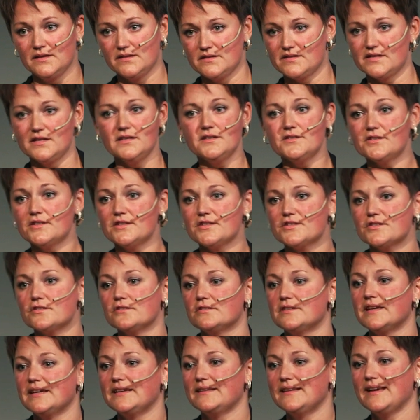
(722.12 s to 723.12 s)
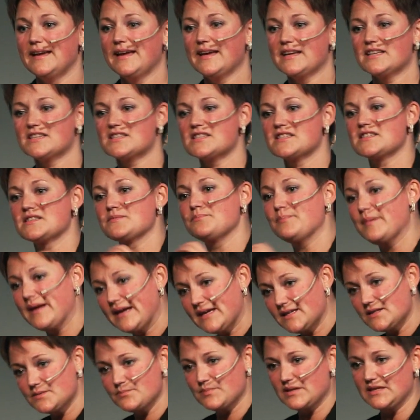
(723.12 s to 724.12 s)
Teachers today, they
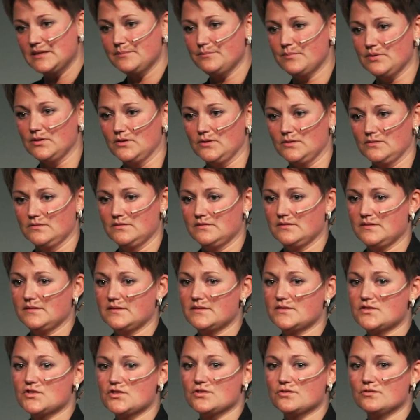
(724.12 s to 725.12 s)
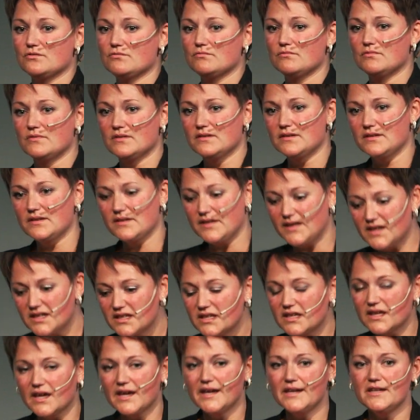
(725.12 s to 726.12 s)
expect people to
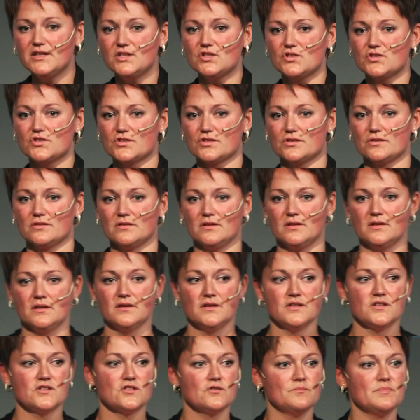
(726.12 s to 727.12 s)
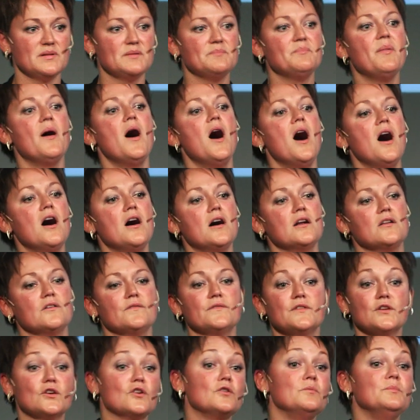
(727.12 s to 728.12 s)
engage, to be part
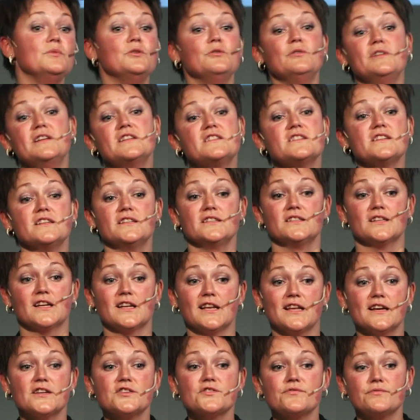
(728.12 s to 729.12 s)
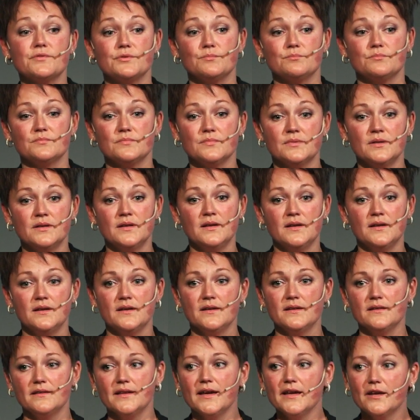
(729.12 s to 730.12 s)
of the community in the classroom.
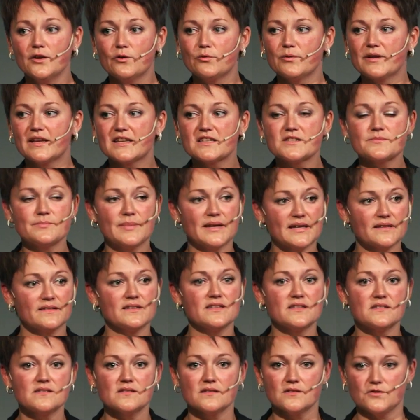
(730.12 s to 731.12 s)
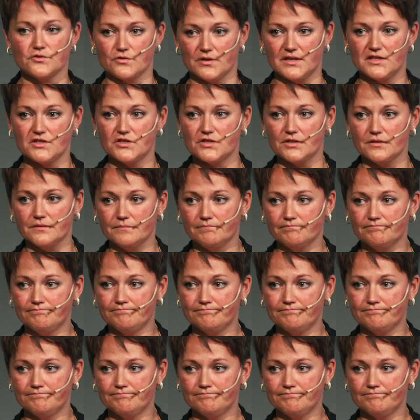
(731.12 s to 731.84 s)
They don't expect this situation.